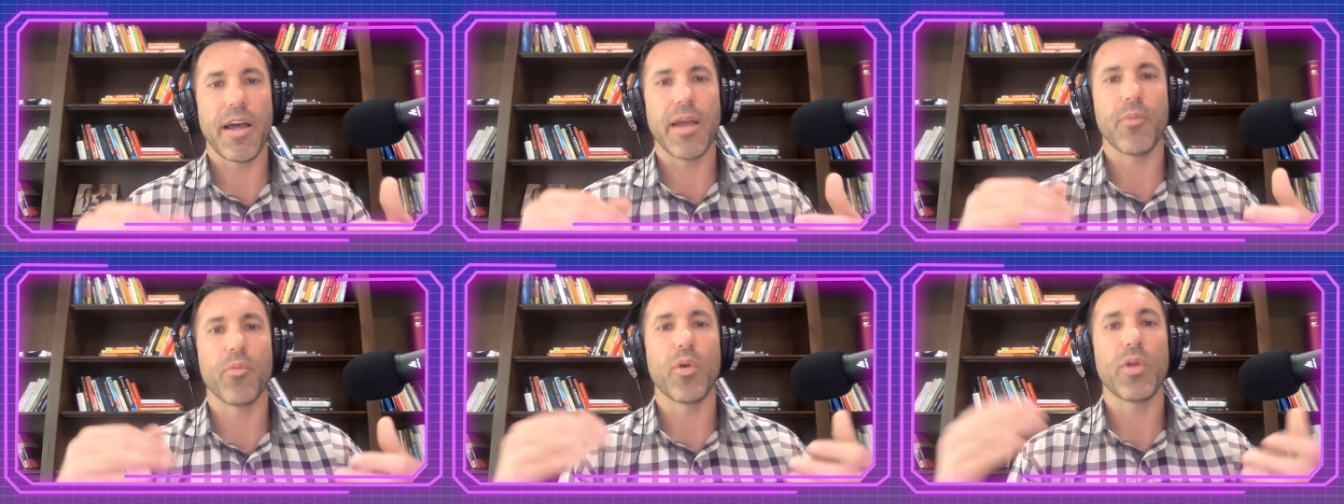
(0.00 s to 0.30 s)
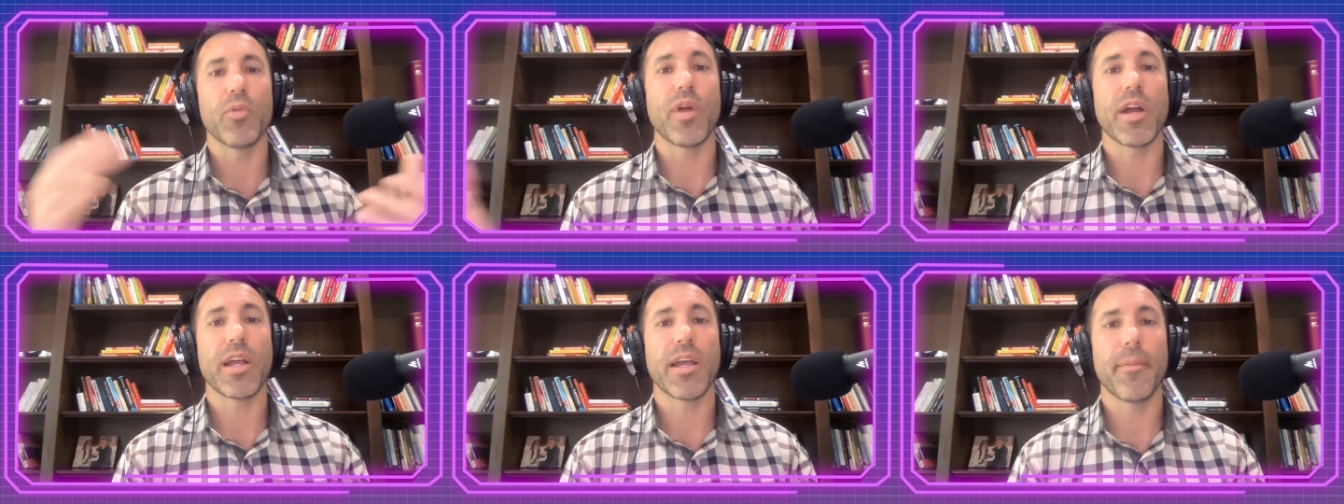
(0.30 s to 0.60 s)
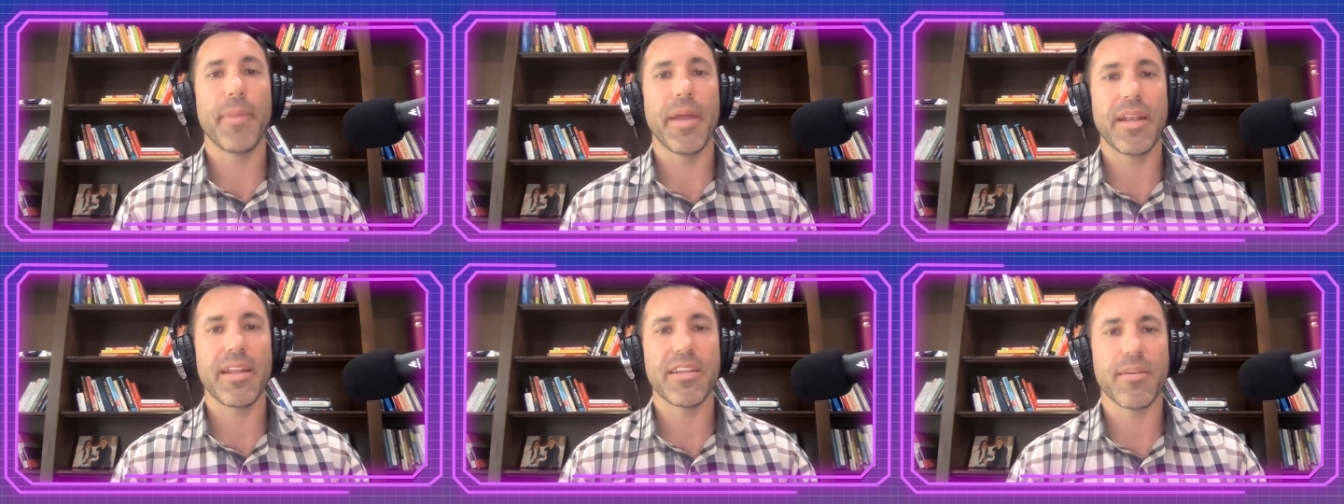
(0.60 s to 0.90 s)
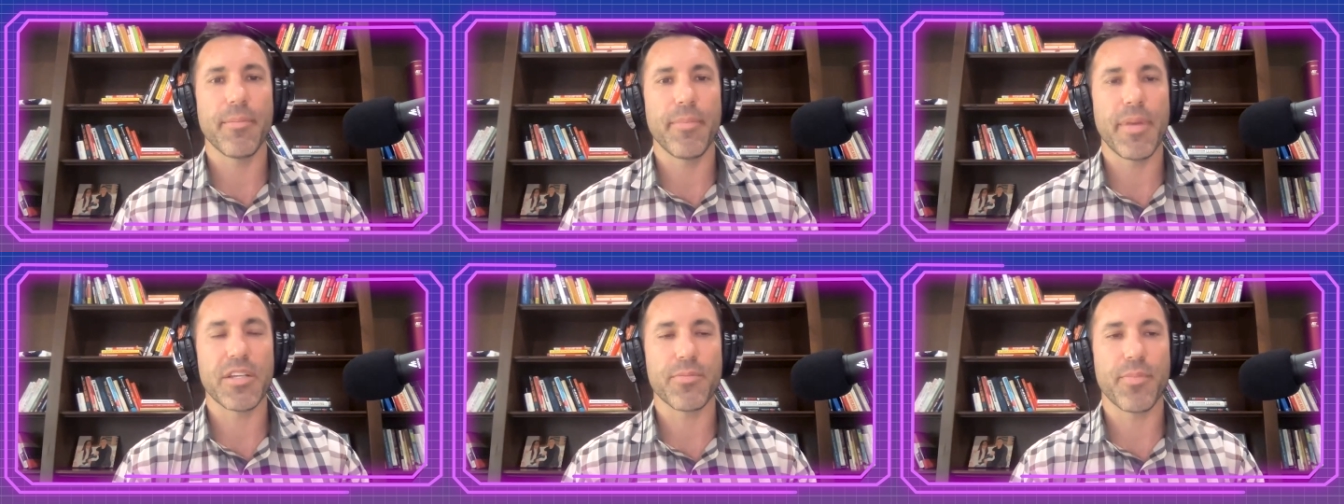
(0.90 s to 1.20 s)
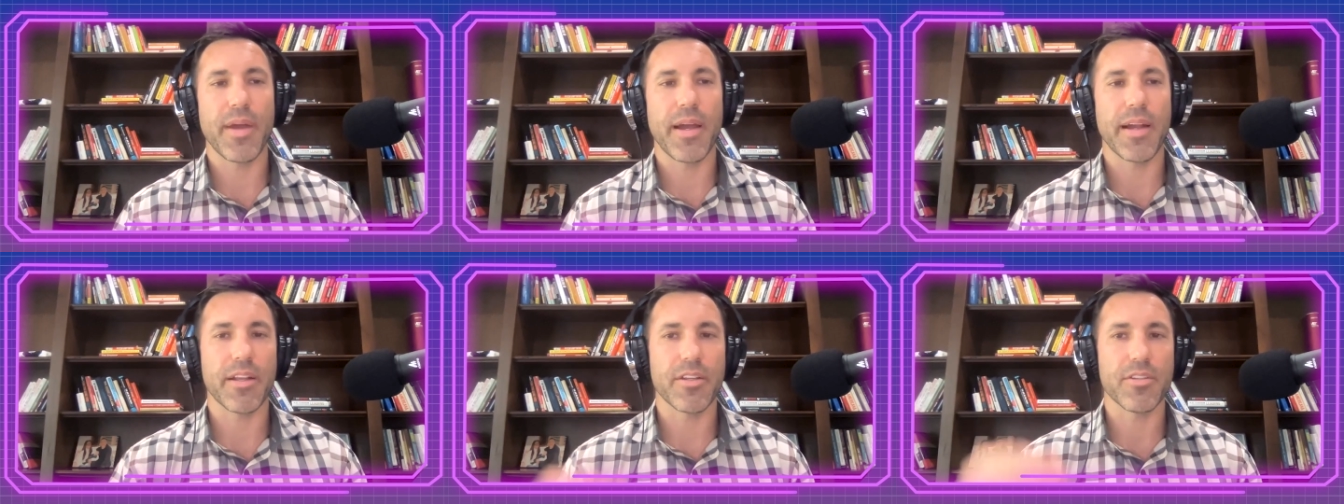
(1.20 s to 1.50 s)
I, we recommend as a
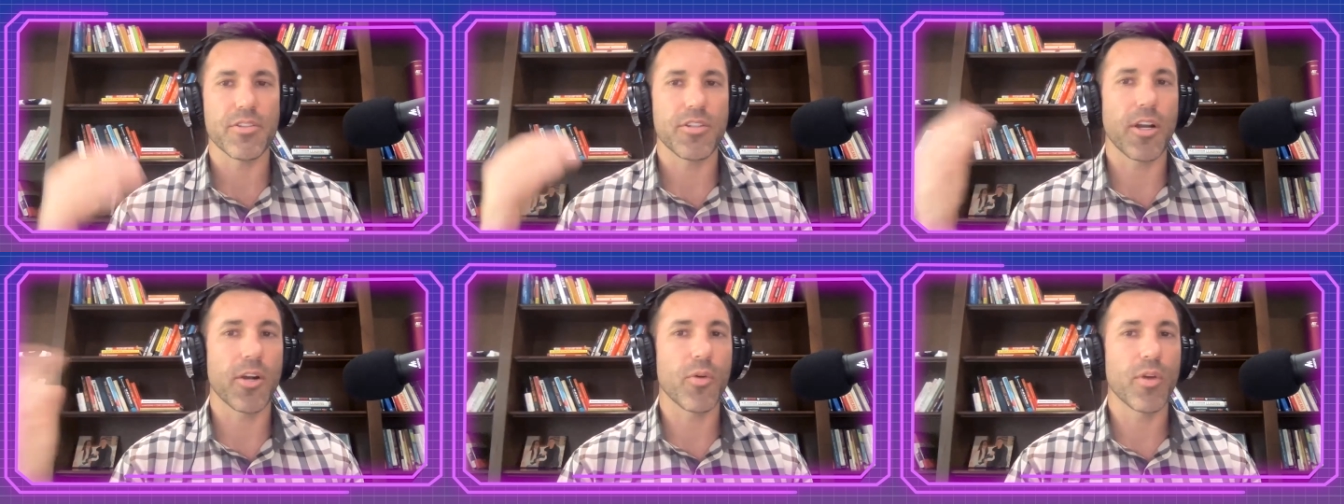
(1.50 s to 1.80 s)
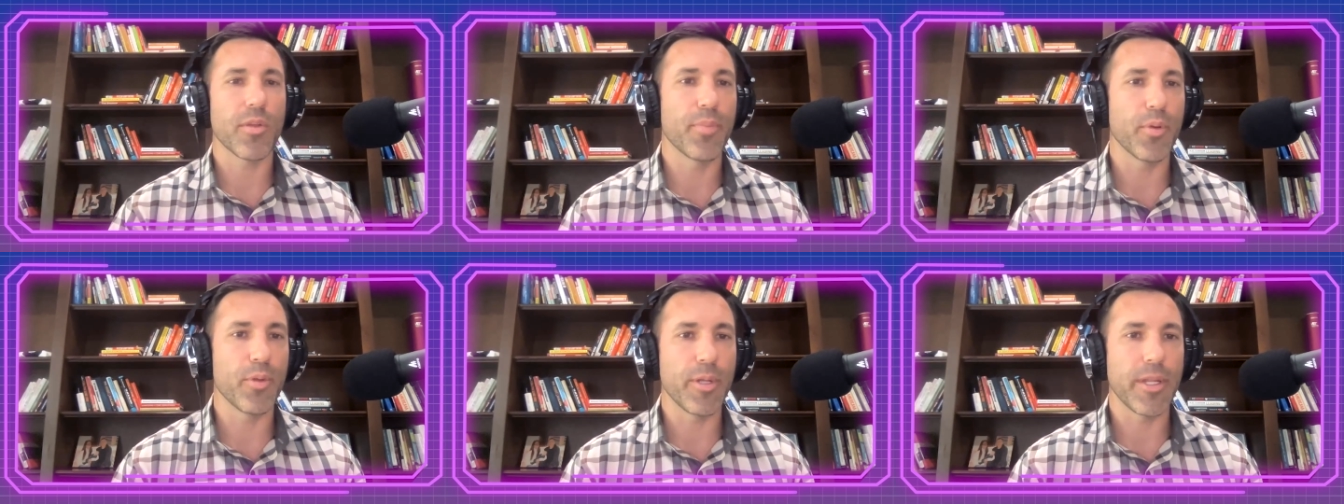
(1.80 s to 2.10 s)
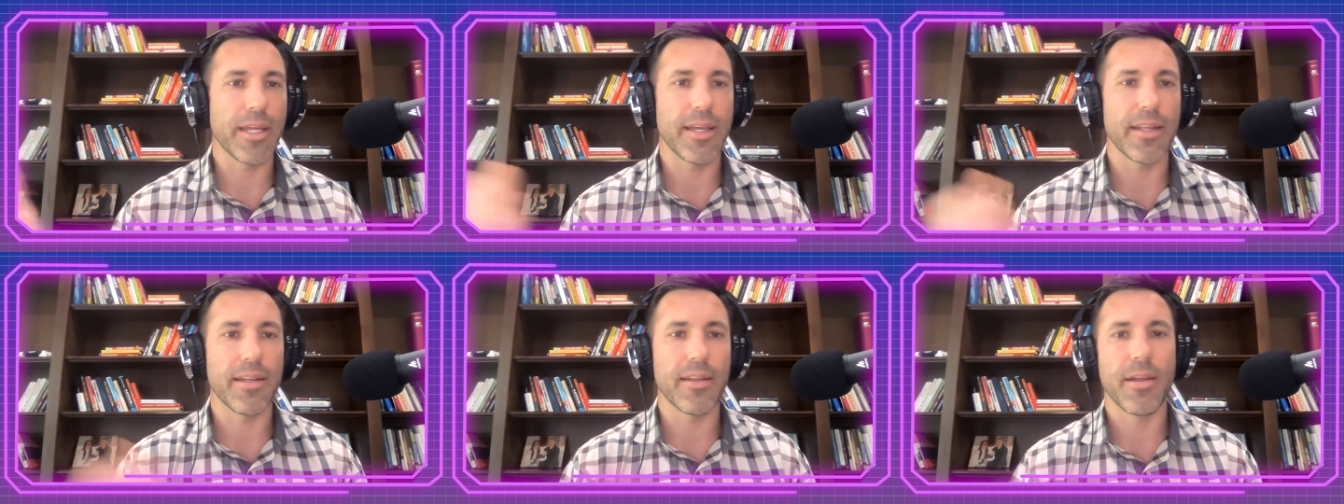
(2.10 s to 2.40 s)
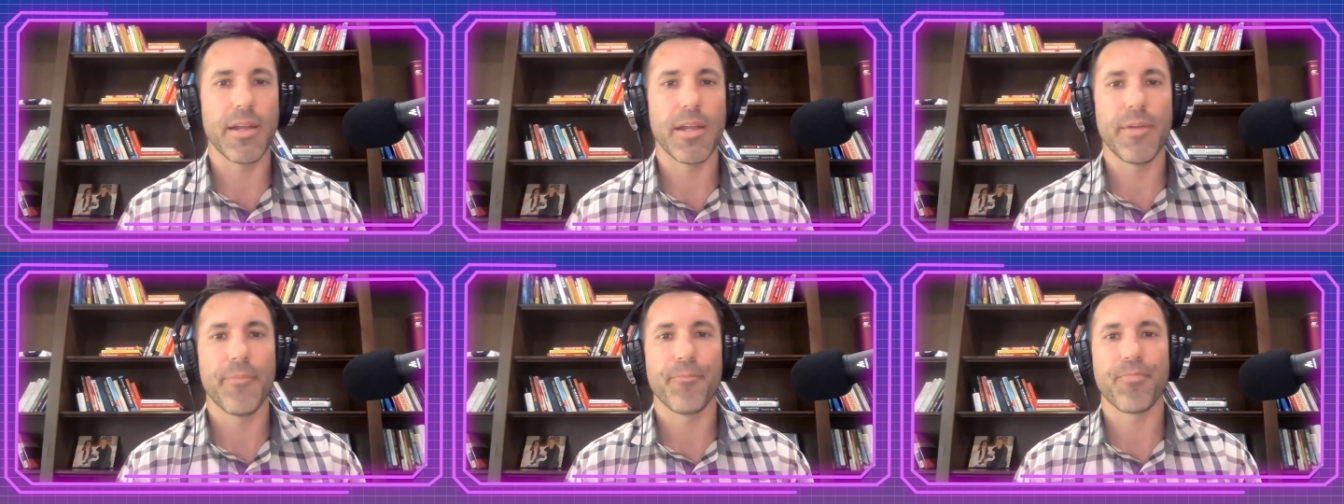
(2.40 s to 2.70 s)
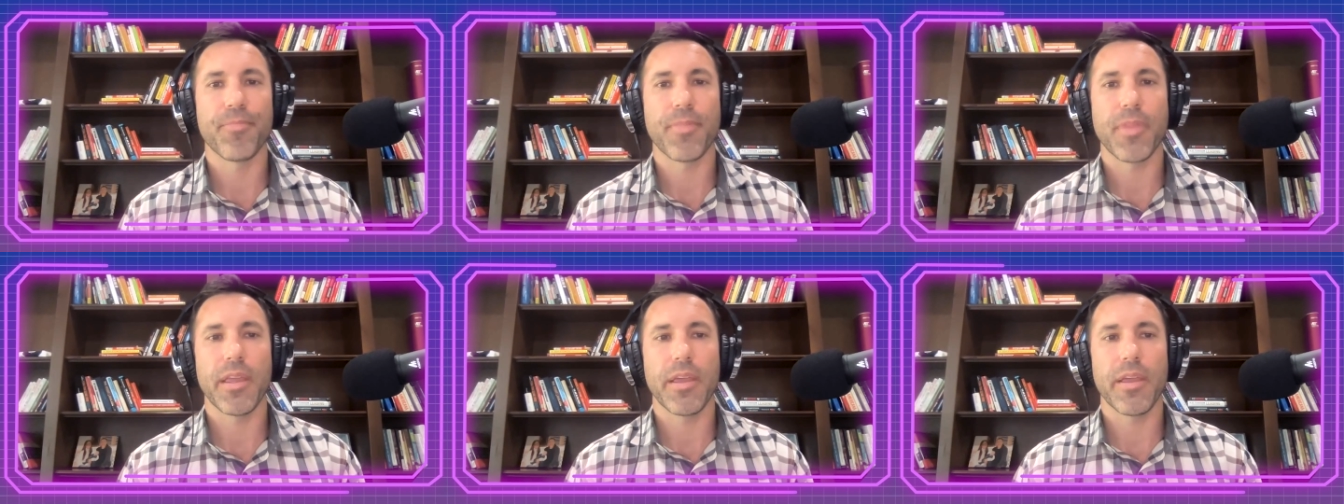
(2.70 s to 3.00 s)
best practice, start with Boolean,
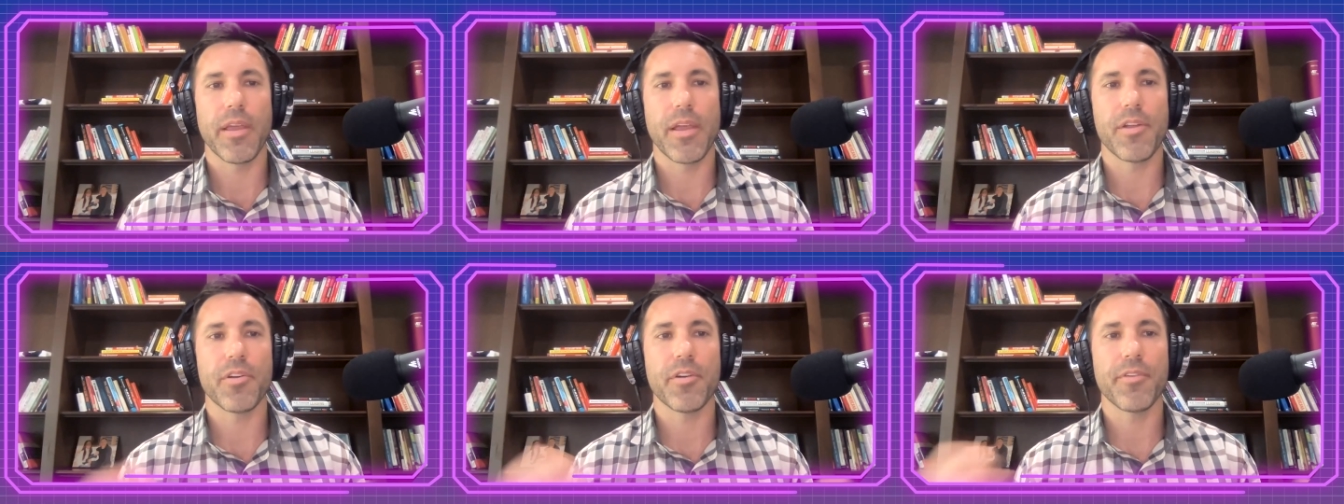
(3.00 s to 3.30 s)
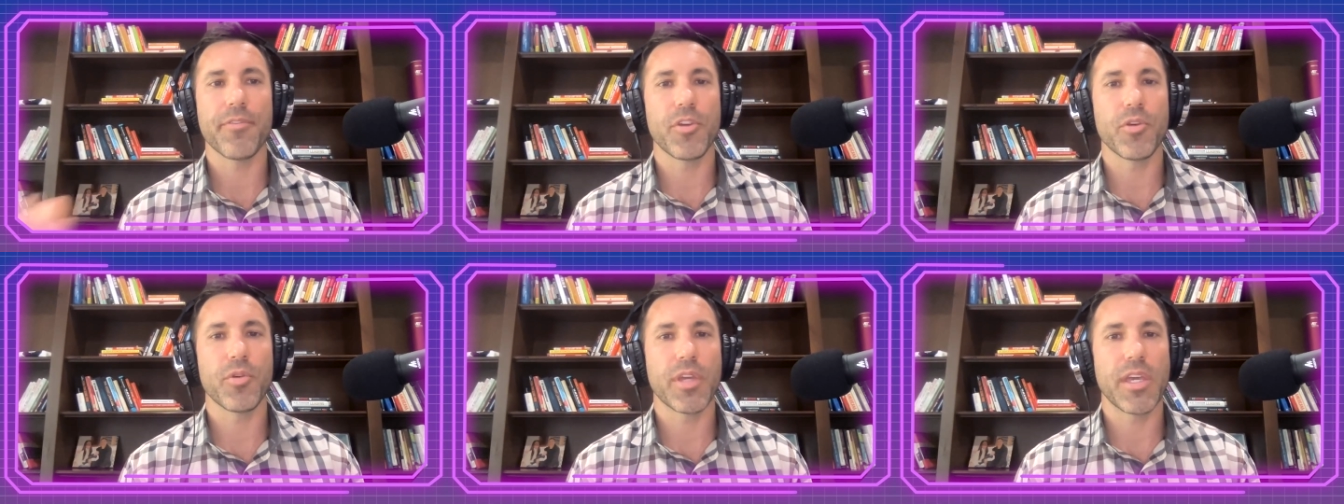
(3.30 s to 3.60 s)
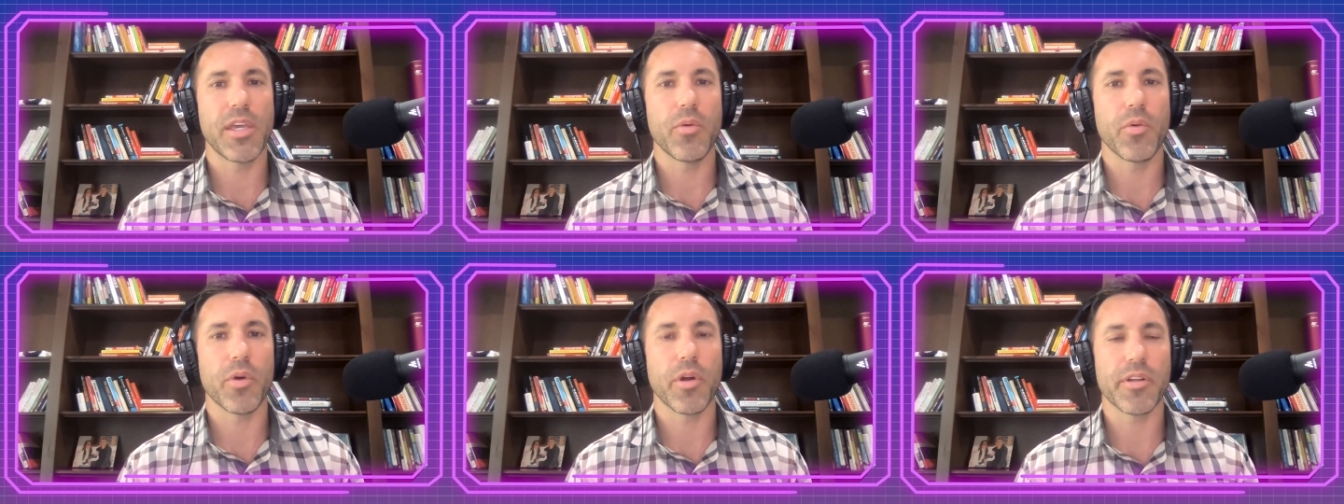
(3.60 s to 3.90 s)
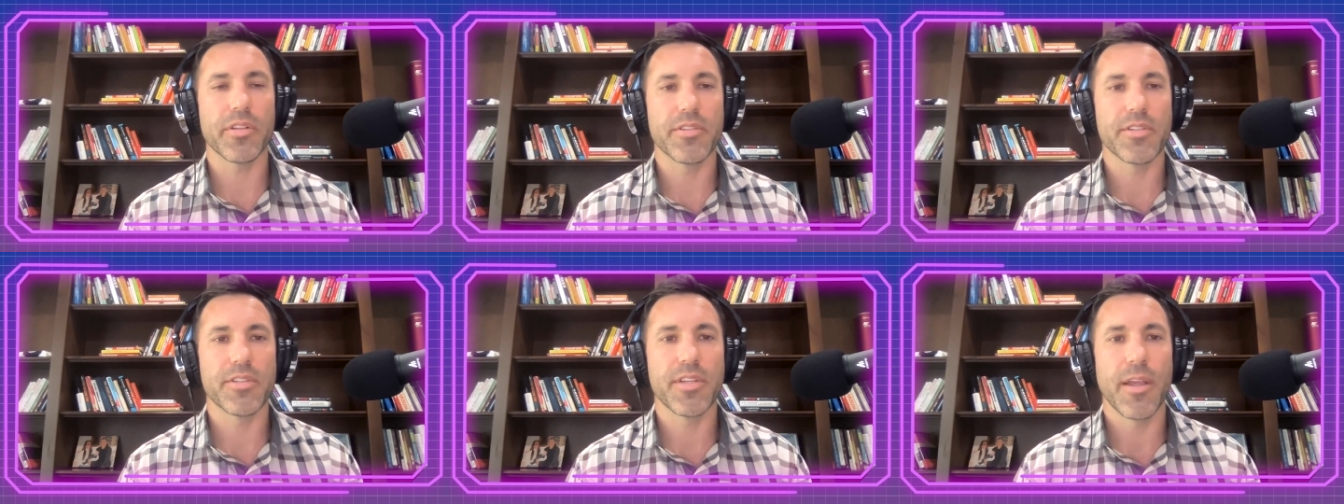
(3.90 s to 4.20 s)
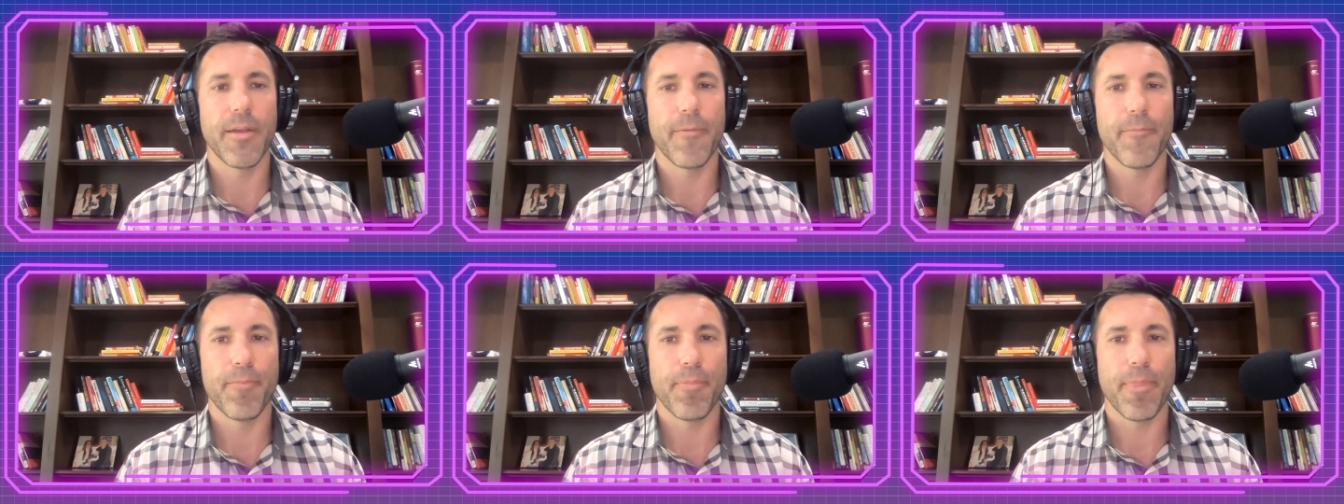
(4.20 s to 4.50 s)
enter a few keywords.